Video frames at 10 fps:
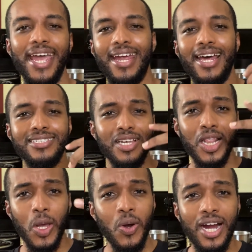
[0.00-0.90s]
It has a
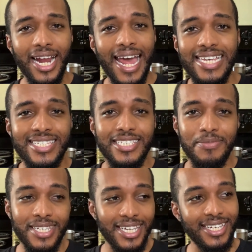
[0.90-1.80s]
lower
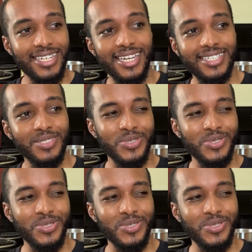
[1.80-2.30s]
glycemic index,